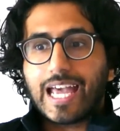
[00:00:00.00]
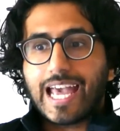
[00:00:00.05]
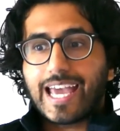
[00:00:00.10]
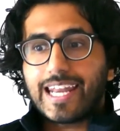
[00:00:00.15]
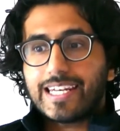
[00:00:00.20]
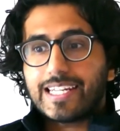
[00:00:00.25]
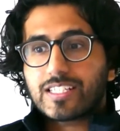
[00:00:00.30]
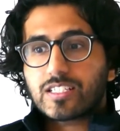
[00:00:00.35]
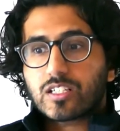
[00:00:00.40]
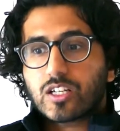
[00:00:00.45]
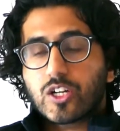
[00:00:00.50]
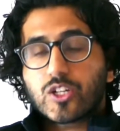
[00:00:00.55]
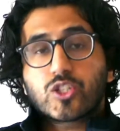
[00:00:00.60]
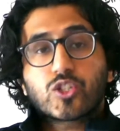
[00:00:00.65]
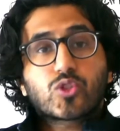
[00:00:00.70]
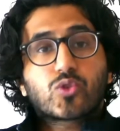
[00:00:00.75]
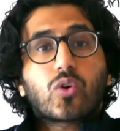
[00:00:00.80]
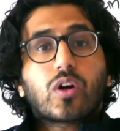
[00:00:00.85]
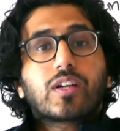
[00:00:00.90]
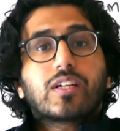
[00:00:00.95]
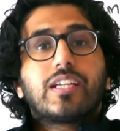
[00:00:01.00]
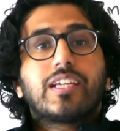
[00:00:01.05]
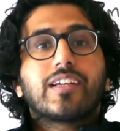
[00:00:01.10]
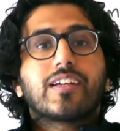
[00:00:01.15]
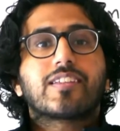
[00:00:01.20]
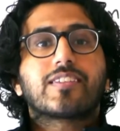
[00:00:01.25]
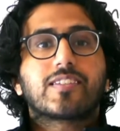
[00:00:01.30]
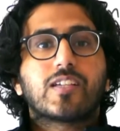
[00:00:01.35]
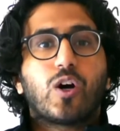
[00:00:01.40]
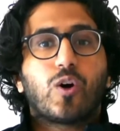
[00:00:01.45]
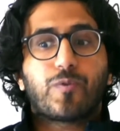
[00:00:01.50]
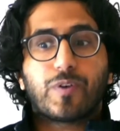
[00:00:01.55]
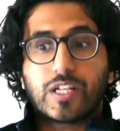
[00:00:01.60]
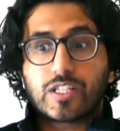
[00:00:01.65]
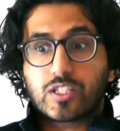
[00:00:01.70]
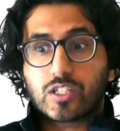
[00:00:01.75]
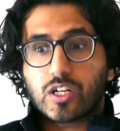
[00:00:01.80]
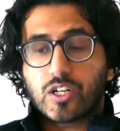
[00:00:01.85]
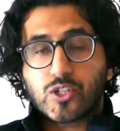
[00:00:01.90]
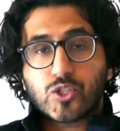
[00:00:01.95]
And it's constructing a self.
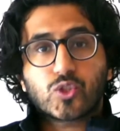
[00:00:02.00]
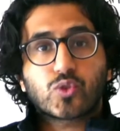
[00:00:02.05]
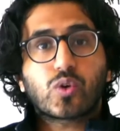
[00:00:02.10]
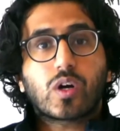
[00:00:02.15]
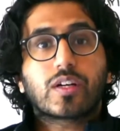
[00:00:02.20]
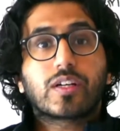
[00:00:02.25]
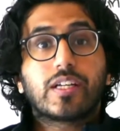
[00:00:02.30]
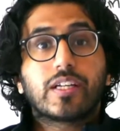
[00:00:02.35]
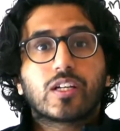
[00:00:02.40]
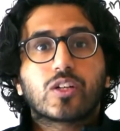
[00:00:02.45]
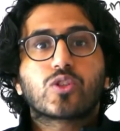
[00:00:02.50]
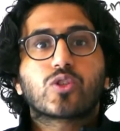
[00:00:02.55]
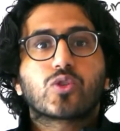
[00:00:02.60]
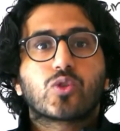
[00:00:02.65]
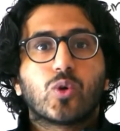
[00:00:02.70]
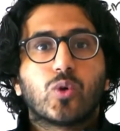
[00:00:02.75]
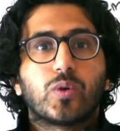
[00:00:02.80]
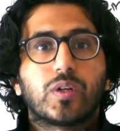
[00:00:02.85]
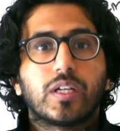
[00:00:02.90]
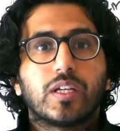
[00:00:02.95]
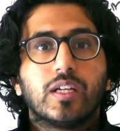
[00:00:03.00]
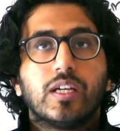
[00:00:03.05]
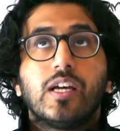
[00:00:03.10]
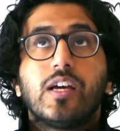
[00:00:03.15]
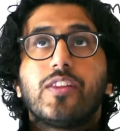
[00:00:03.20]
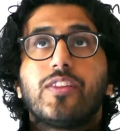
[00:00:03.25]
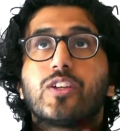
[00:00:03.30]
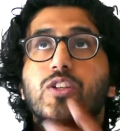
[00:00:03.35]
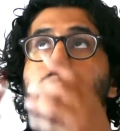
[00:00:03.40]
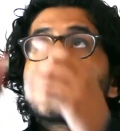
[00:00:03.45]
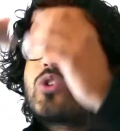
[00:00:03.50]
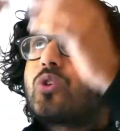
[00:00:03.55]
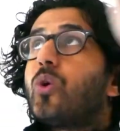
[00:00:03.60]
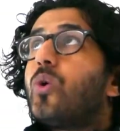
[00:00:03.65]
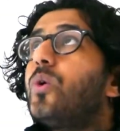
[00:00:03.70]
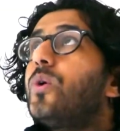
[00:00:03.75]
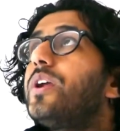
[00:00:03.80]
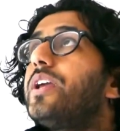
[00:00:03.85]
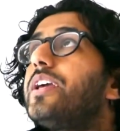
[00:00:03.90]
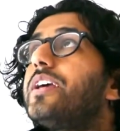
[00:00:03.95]
It's constructing a story. This
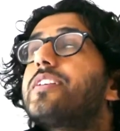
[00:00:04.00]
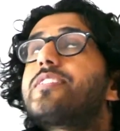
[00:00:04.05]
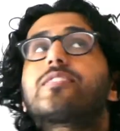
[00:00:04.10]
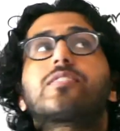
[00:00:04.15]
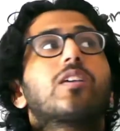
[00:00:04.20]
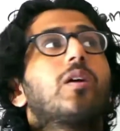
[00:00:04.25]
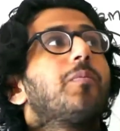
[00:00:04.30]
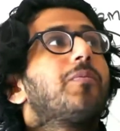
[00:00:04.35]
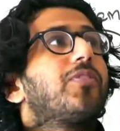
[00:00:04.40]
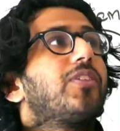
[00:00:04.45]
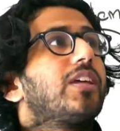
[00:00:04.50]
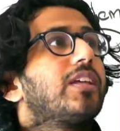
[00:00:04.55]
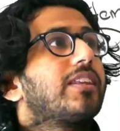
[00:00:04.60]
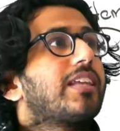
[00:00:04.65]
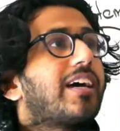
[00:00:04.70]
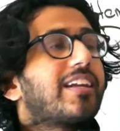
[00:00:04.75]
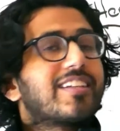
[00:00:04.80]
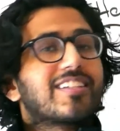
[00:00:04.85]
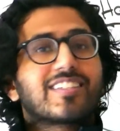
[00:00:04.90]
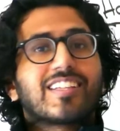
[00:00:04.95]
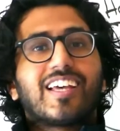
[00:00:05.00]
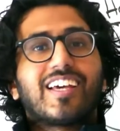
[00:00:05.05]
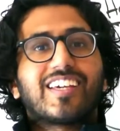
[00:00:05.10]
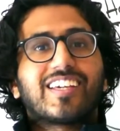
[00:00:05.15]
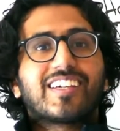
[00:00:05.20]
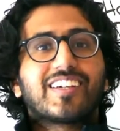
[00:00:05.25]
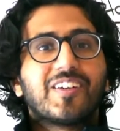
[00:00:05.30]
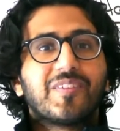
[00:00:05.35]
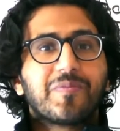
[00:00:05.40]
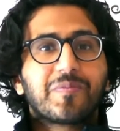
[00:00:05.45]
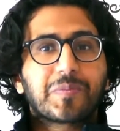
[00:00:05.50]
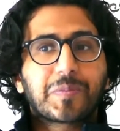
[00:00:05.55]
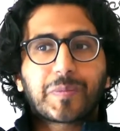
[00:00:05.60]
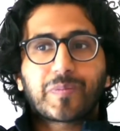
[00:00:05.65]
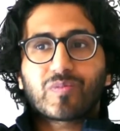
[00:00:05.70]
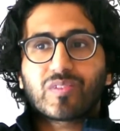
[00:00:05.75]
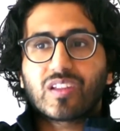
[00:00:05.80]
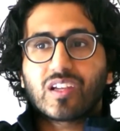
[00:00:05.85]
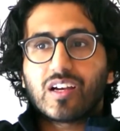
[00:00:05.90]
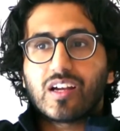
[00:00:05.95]
story is something that is like
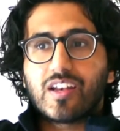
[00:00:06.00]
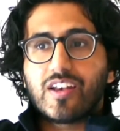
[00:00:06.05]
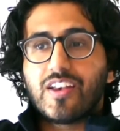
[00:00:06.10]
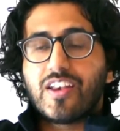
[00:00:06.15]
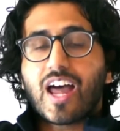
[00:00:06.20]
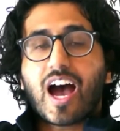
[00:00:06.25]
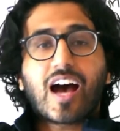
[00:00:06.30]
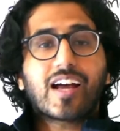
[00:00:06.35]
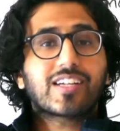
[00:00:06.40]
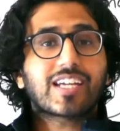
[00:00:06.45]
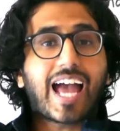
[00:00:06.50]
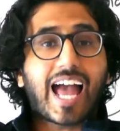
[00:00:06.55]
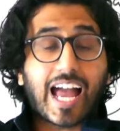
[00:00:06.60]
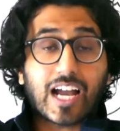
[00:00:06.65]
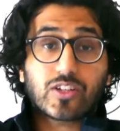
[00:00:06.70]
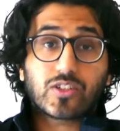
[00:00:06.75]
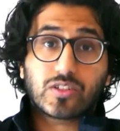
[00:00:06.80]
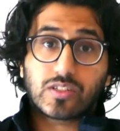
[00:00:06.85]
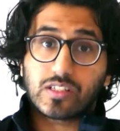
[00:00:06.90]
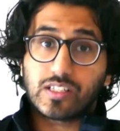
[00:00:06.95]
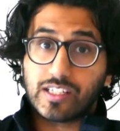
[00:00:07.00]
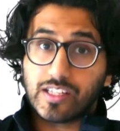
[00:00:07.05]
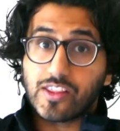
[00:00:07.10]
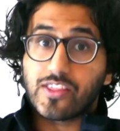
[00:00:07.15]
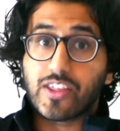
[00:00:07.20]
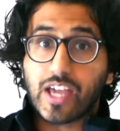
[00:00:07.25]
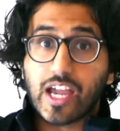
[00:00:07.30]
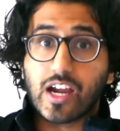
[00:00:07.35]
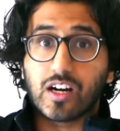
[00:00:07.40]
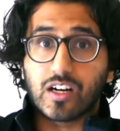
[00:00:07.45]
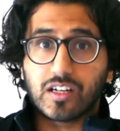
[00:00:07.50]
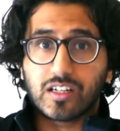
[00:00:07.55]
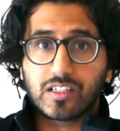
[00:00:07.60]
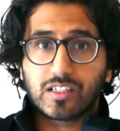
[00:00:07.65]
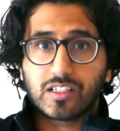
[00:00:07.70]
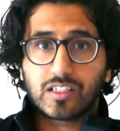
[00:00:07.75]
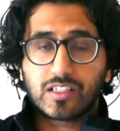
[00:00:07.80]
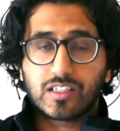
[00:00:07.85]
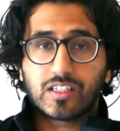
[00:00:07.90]
not actually there.